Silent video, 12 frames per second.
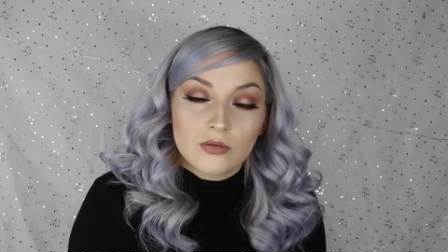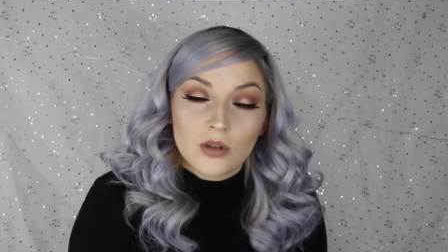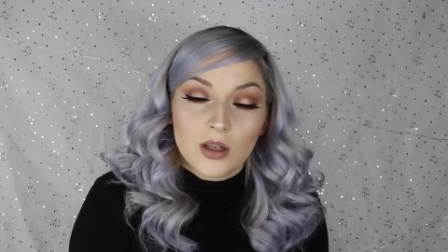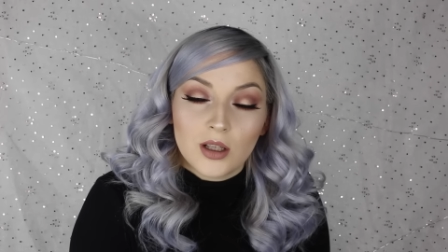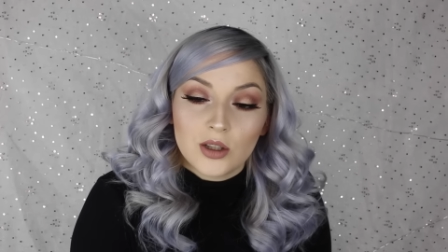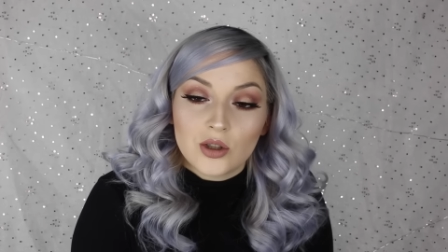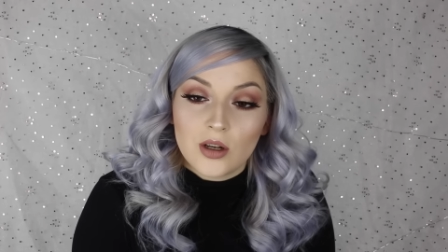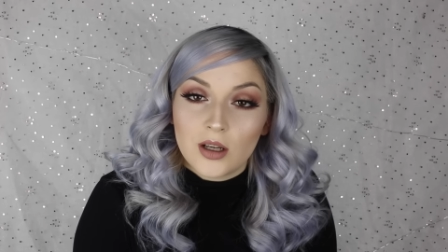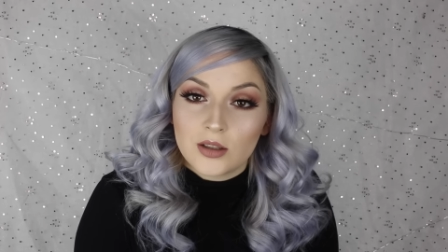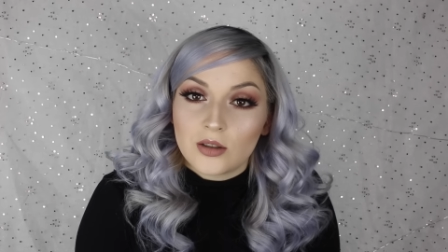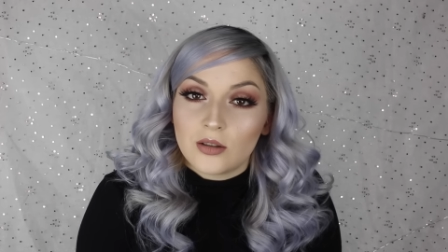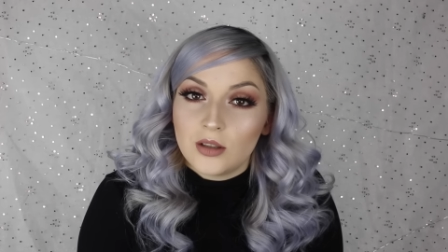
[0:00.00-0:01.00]
trying to get your
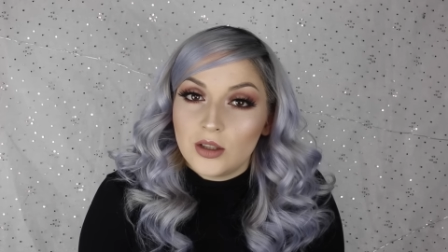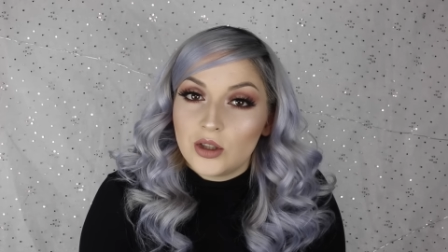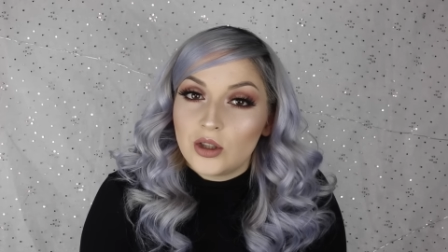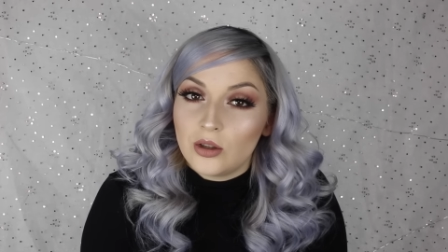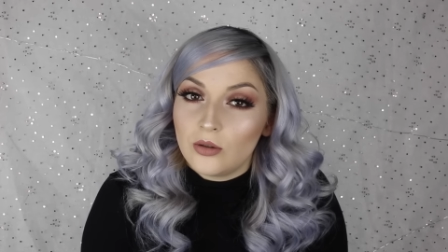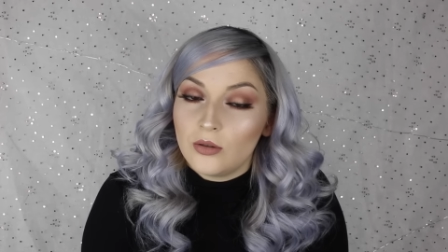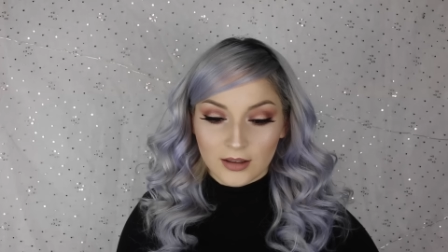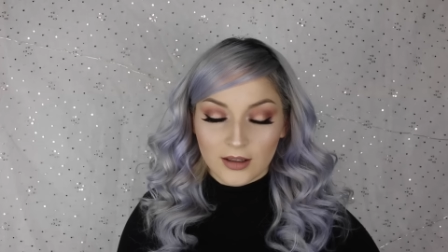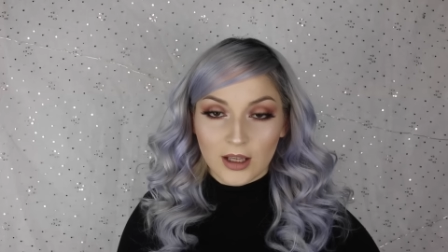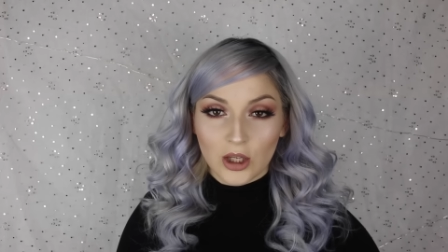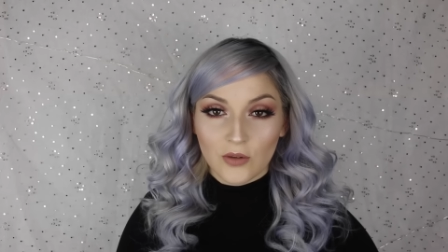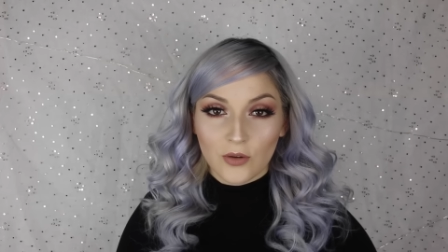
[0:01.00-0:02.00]
hands on these two.
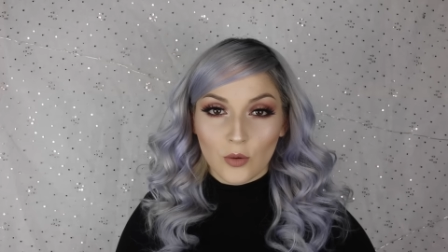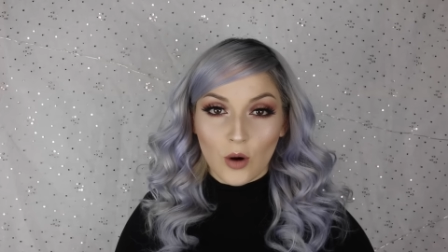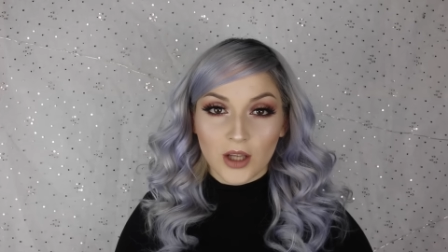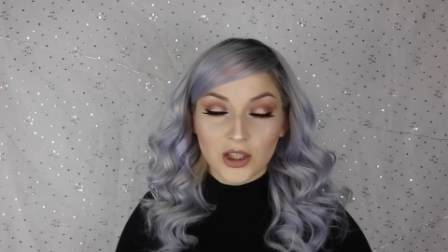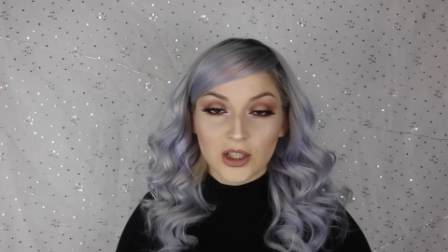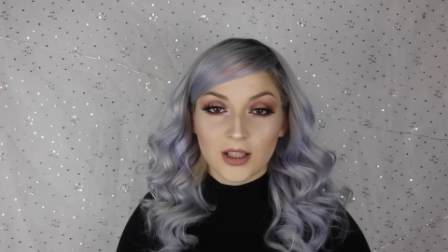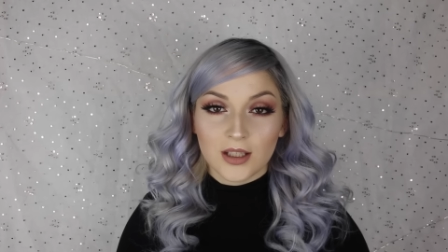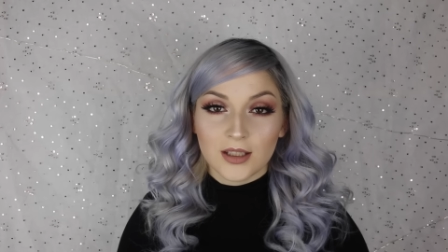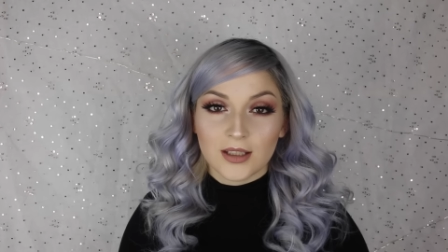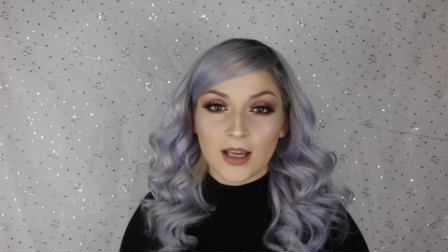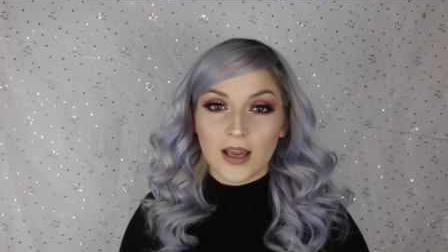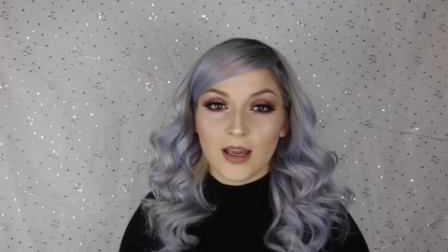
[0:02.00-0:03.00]
Thank you for watching
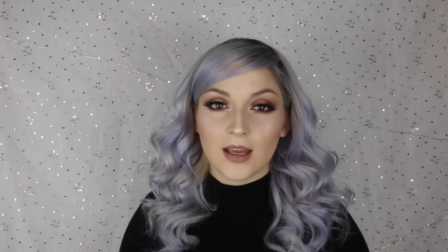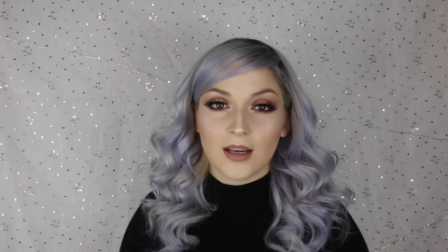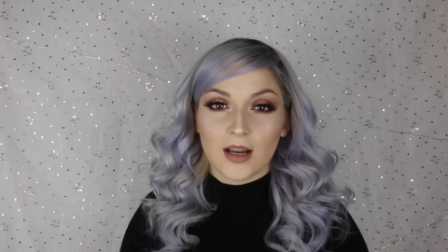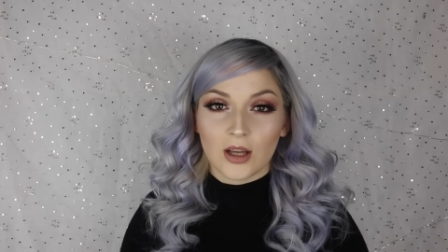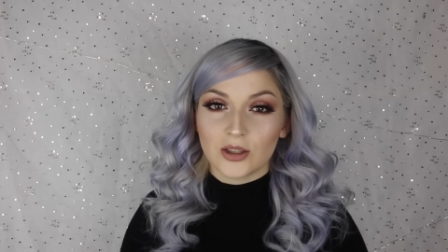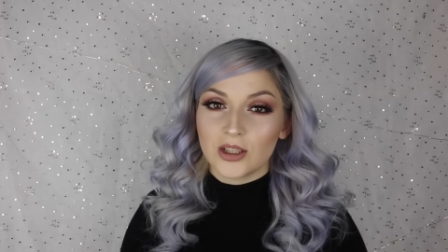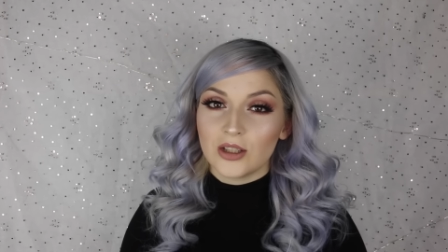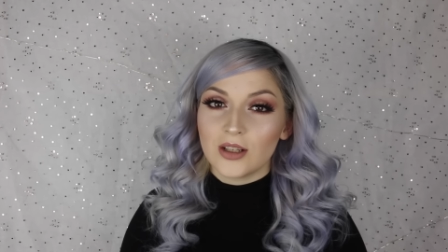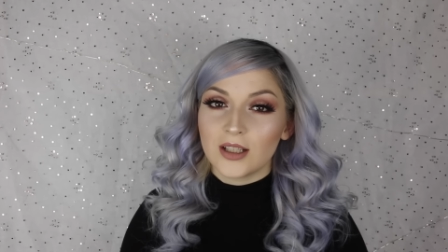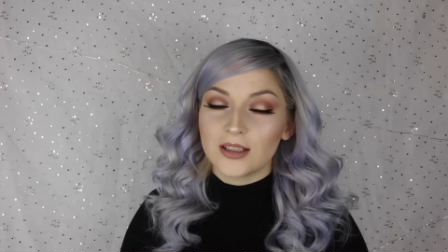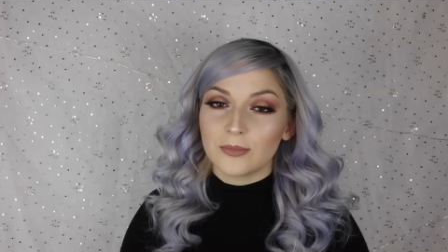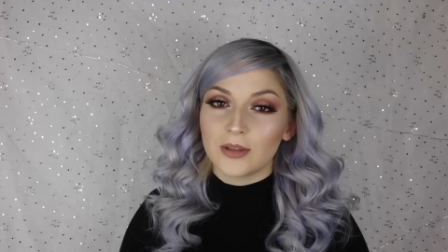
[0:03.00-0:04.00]
this, and I'll see you
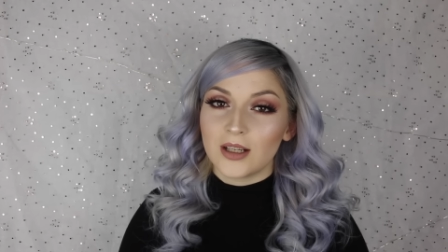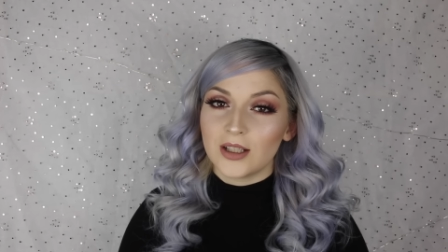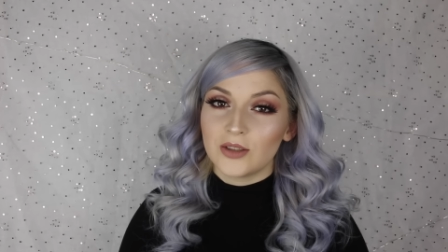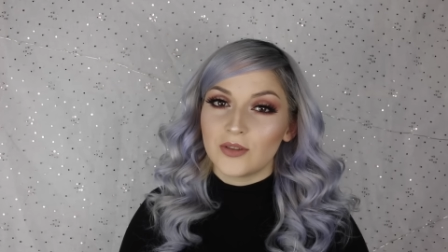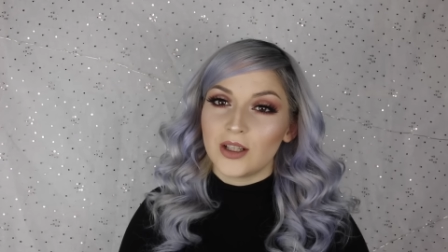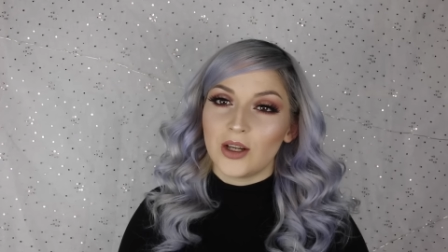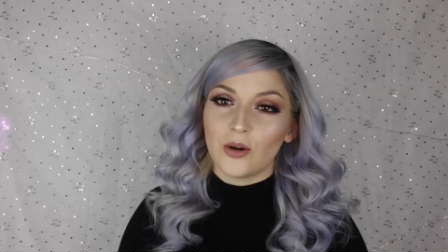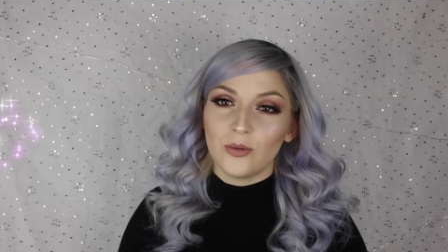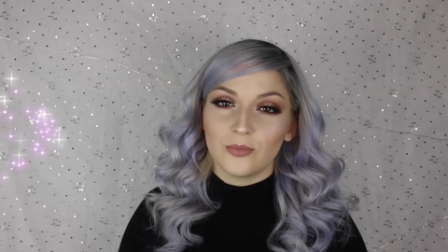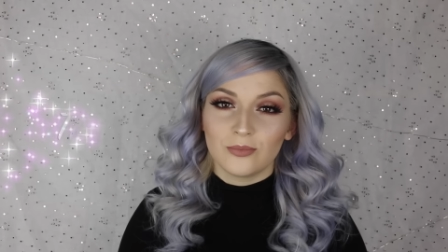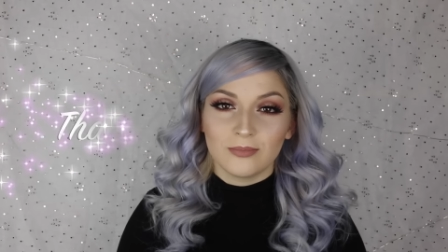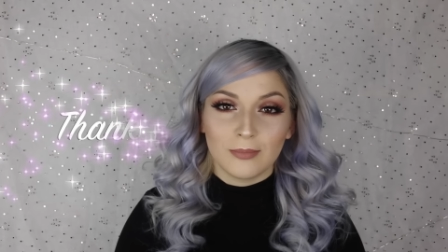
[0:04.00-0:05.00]
guys in my next video.
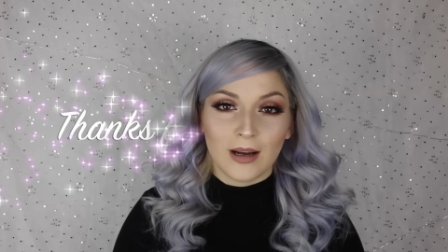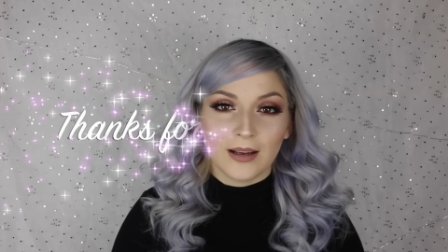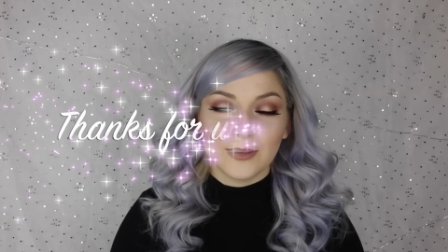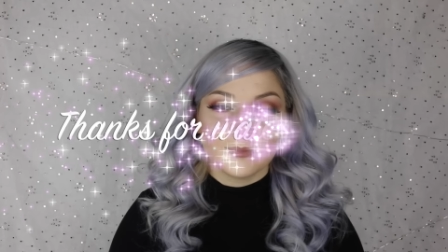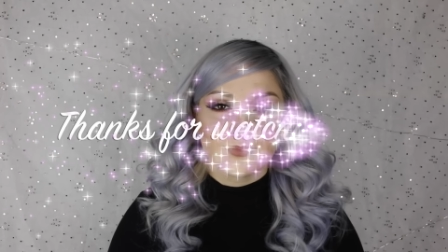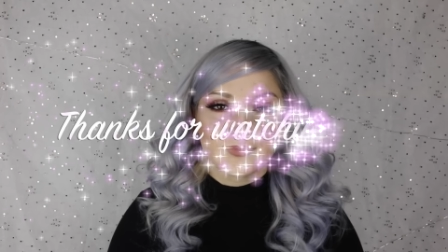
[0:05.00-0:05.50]
Bye.